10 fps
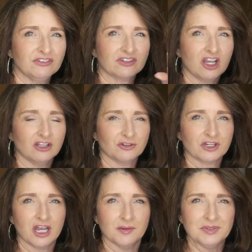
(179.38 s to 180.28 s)
this color
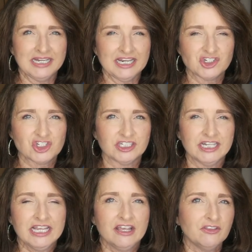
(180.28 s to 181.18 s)

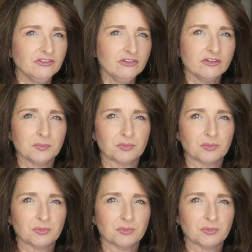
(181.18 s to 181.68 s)
combination. This is a